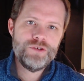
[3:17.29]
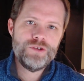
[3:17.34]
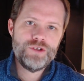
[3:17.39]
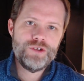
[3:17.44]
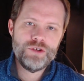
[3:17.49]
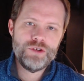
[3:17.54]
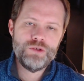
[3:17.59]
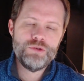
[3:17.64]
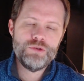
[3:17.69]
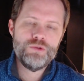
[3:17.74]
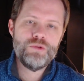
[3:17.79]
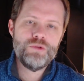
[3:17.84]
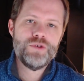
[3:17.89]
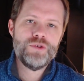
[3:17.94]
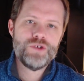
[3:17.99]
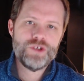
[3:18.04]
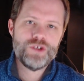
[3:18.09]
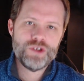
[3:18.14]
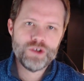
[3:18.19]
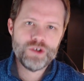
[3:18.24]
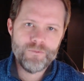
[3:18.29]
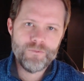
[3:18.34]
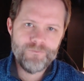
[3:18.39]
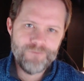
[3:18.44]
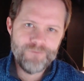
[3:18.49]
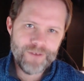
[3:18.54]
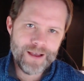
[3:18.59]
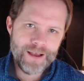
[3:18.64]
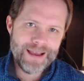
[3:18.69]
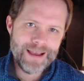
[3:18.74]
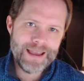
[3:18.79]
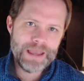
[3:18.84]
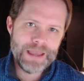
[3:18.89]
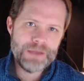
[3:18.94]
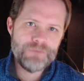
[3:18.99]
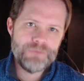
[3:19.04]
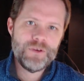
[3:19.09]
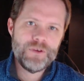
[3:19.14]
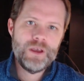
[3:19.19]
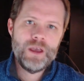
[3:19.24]
to
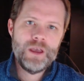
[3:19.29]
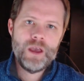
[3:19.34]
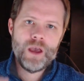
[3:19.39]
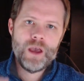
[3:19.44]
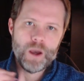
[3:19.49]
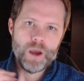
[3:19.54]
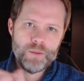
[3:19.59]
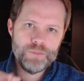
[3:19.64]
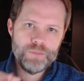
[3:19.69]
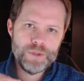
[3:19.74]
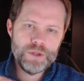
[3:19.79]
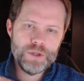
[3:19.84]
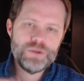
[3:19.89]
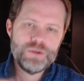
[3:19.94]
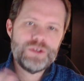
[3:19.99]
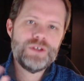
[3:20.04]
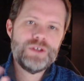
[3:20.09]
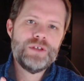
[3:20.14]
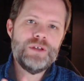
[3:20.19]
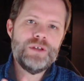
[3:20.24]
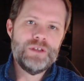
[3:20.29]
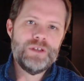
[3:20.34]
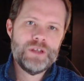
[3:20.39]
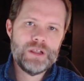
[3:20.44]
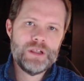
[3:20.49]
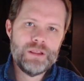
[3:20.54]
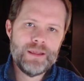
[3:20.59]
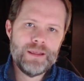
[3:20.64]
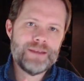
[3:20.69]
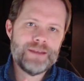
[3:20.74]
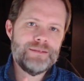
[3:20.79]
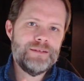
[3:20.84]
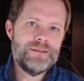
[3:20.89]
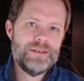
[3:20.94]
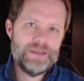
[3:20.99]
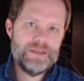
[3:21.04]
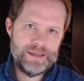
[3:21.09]
survive abuse, neglect,